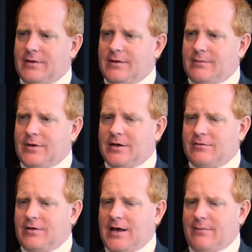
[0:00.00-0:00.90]

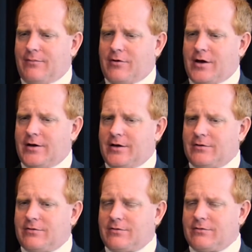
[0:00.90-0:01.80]
Because that brought
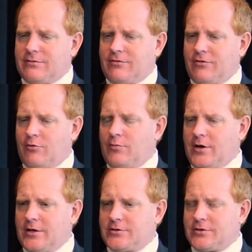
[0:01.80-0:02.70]
us so
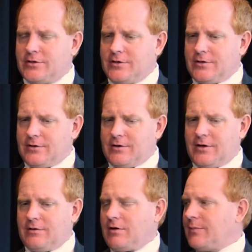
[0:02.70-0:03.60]
much
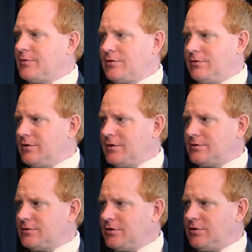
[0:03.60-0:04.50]
other
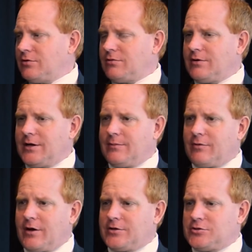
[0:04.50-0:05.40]
opportunities, you know, and it
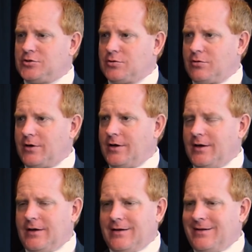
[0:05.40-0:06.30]
brought us joy.
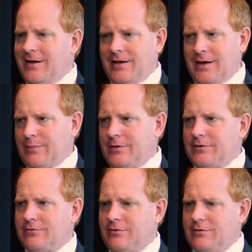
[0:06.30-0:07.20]
Not
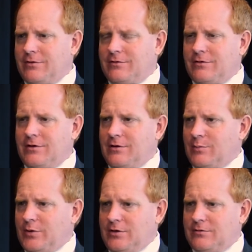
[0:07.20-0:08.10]
happiness, you know, that's
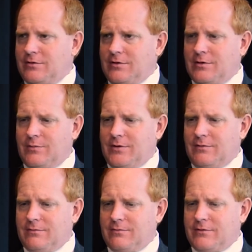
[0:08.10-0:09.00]
another piece that could
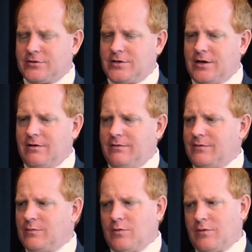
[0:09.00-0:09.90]
be flushed out
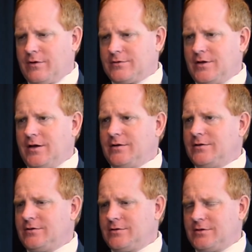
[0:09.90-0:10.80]
even more. It's not,
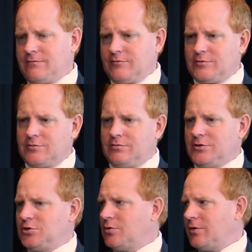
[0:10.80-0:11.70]
there's a difference
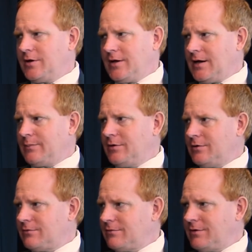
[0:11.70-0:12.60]
between joy and
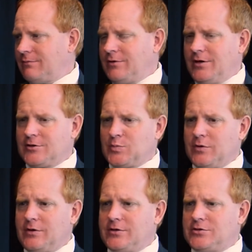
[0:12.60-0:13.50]
happiness, and we
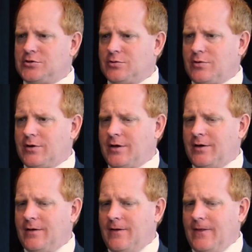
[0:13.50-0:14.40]
experience joy
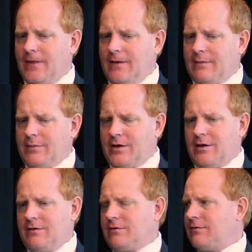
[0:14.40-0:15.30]

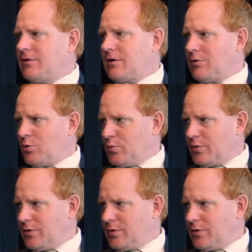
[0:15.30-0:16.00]
because of our hope.